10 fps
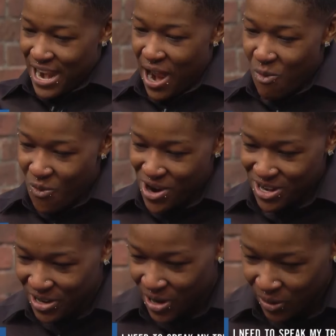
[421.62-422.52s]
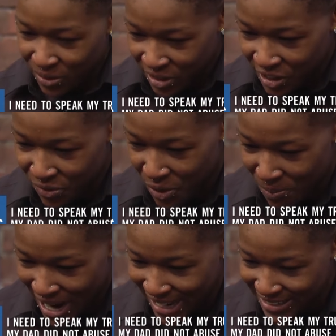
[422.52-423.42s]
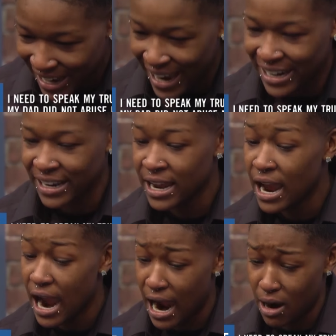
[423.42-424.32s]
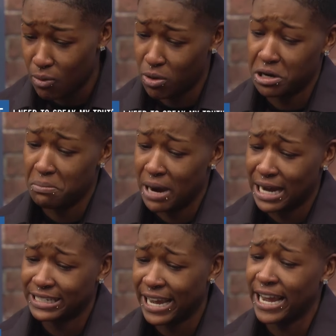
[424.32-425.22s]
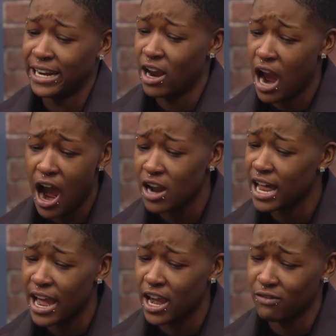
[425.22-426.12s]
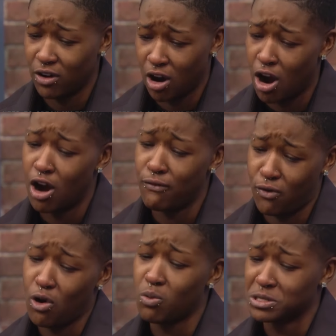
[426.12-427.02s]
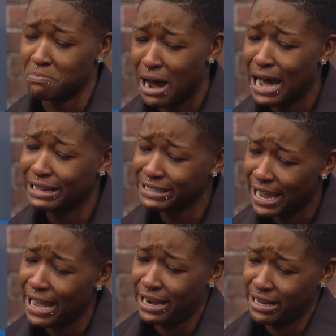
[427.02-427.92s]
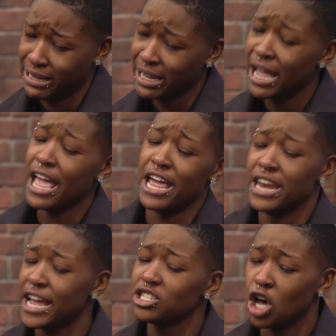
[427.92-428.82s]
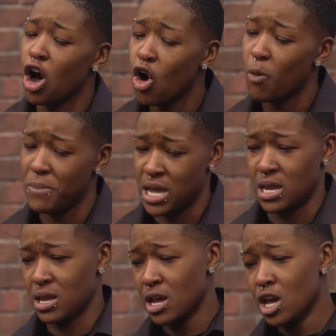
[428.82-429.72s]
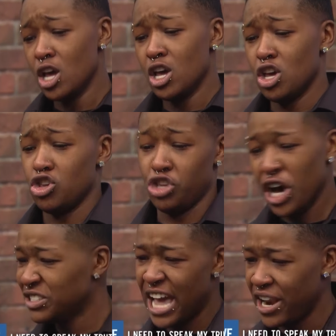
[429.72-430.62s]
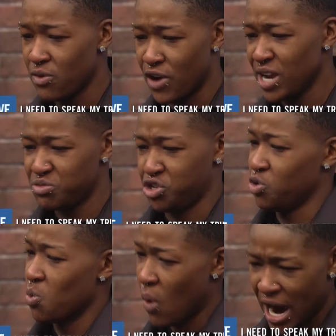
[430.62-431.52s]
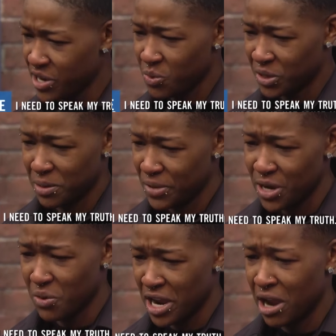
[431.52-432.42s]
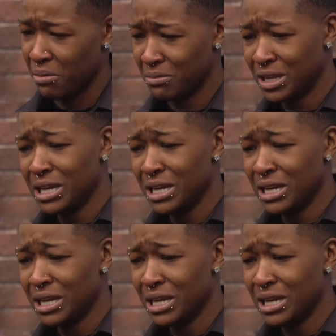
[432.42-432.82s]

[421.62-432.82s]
That I wanted to go live with my daddy. I wanted my daddy. All I ever called for was my daddy, and they told me, "Your daddy raped you. Why you want to be with him?"